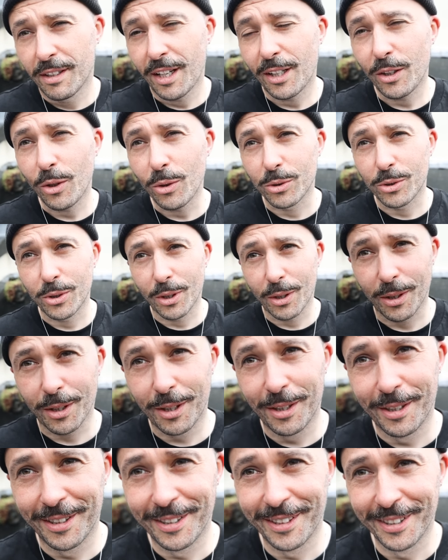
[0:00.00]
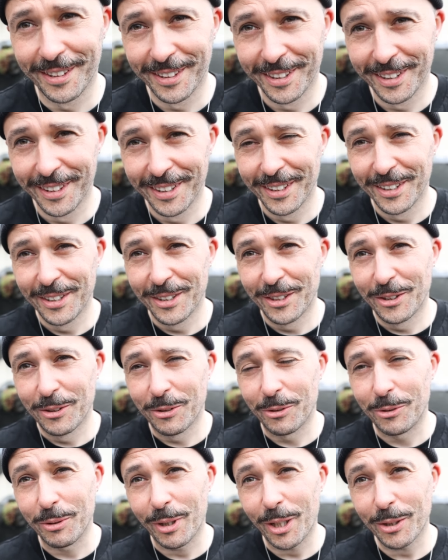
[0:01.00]
Hello, sir.
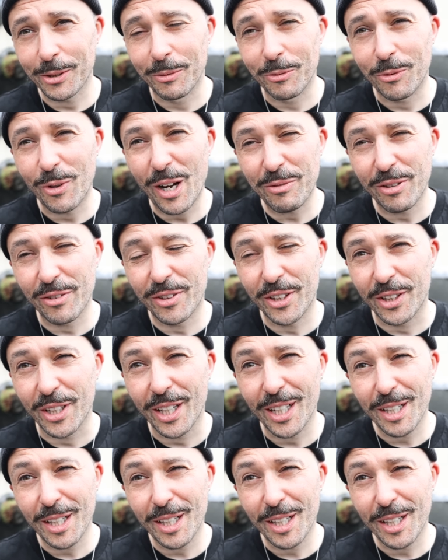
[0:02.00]
Would you like some waffles in